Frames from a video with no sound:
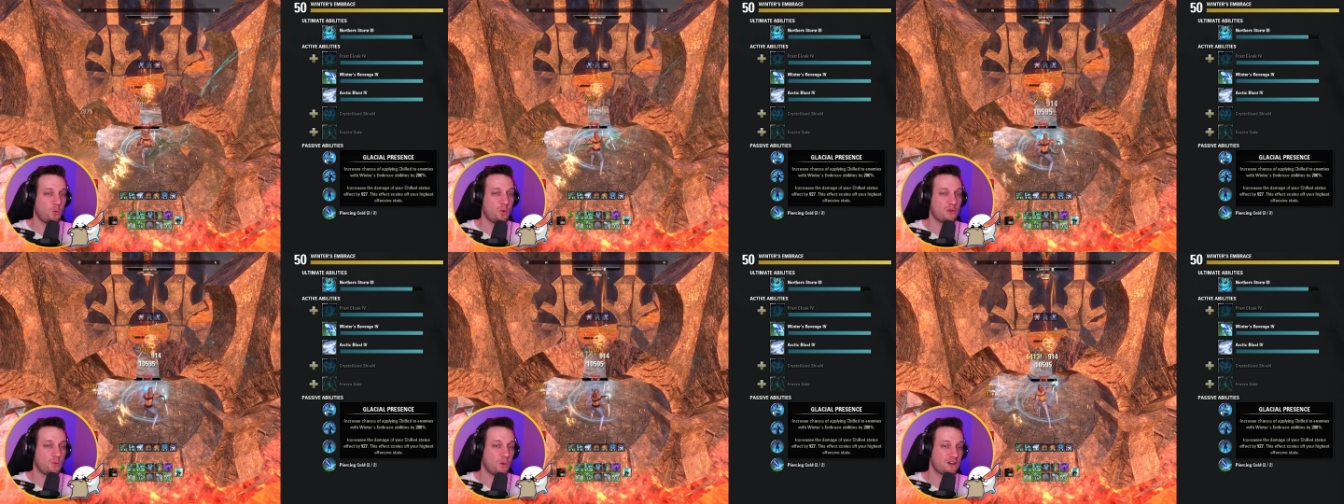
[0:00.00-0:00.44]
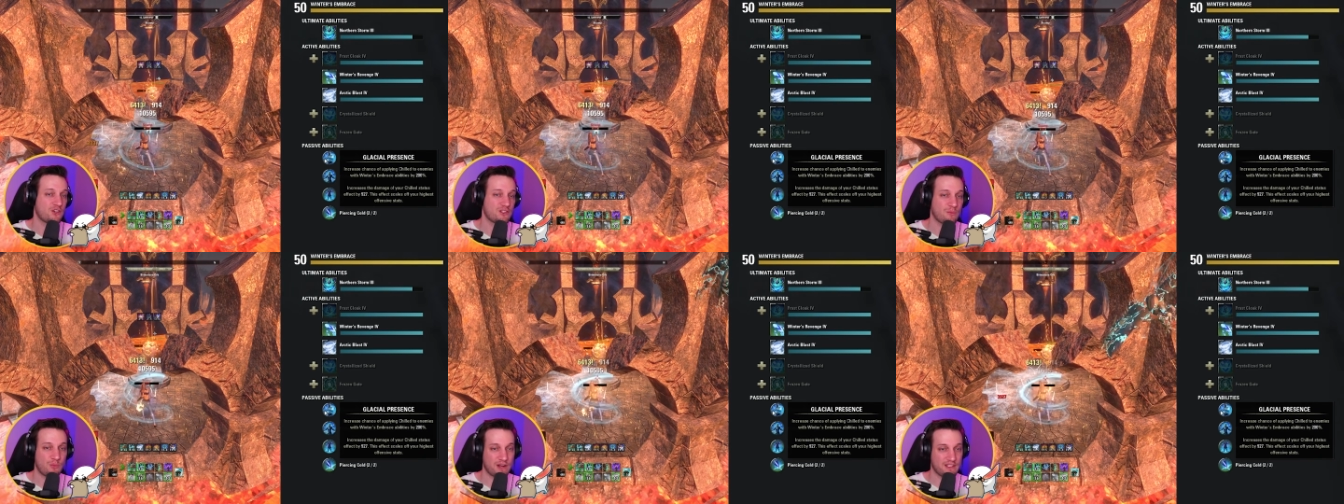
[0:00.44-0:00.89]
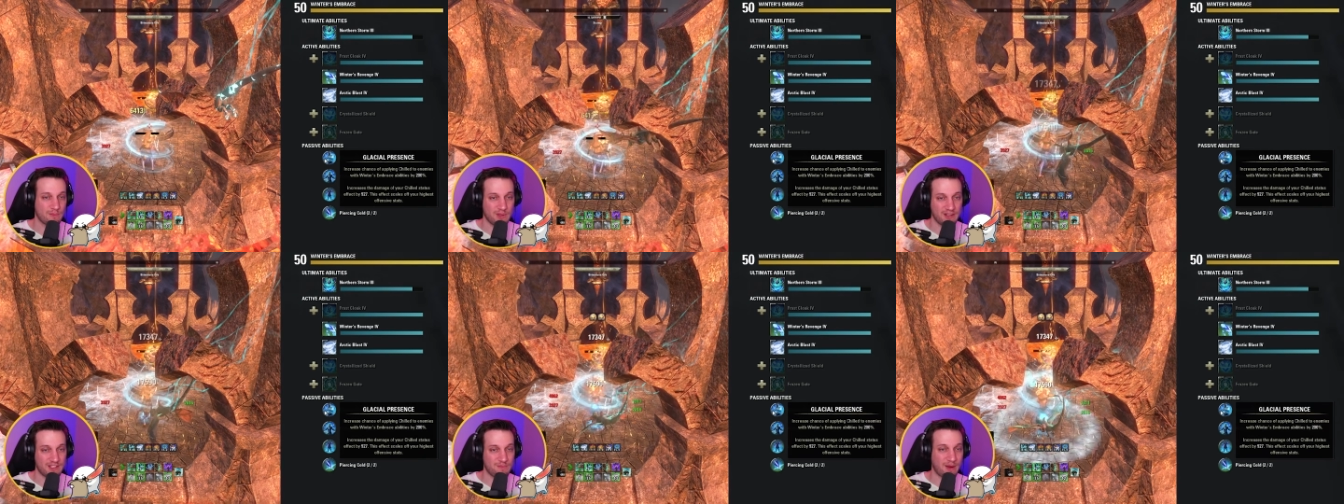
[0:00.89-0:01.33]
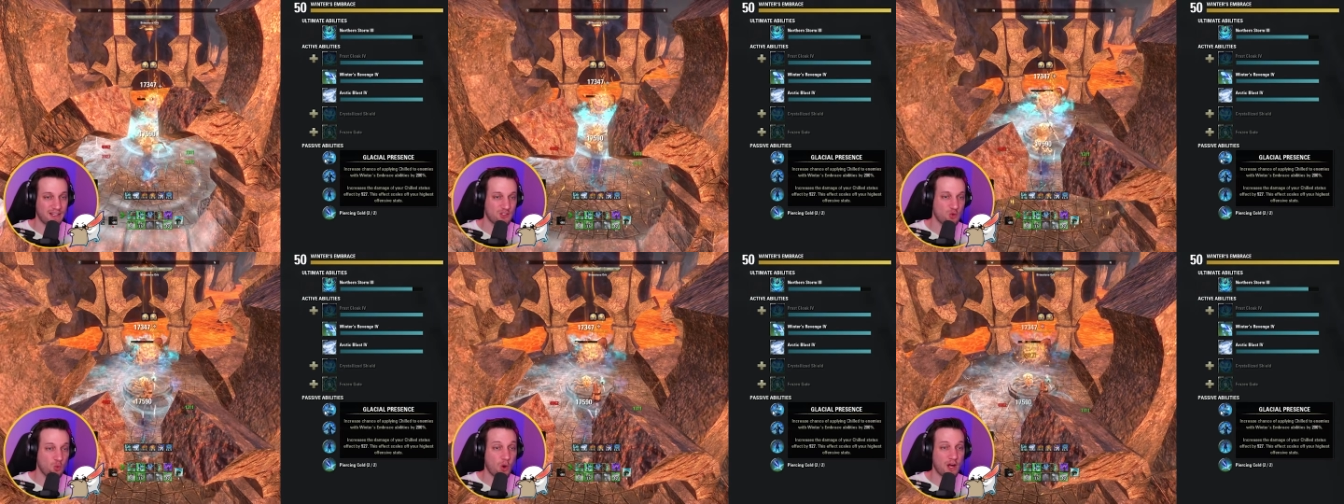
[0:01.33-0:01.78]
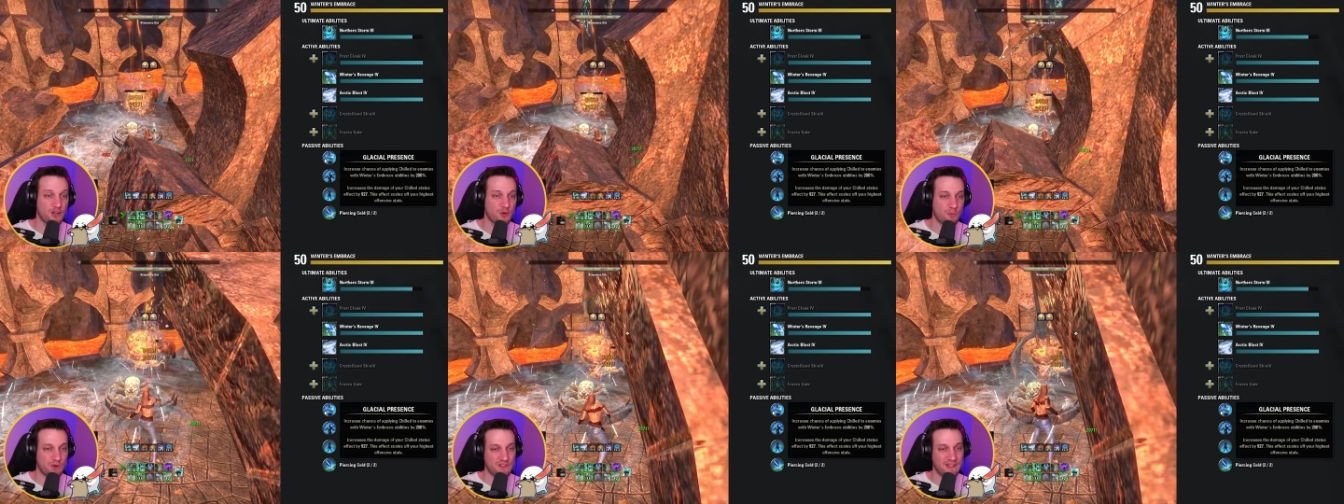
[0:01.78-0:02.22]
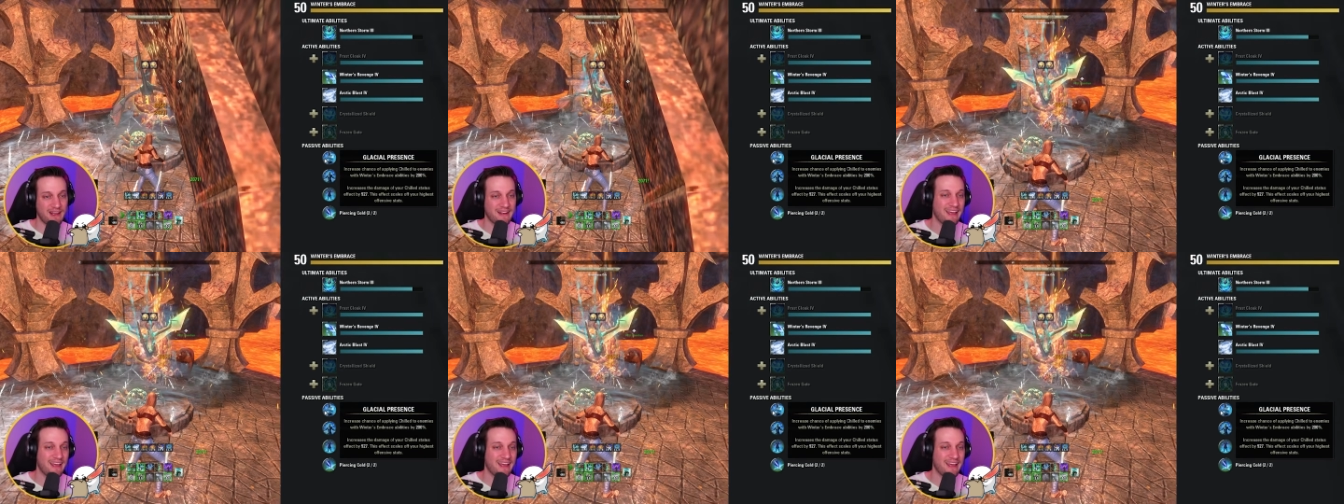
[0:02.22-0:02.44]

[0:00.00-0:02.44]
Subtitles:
with Winter's Embrace abilities by 200%,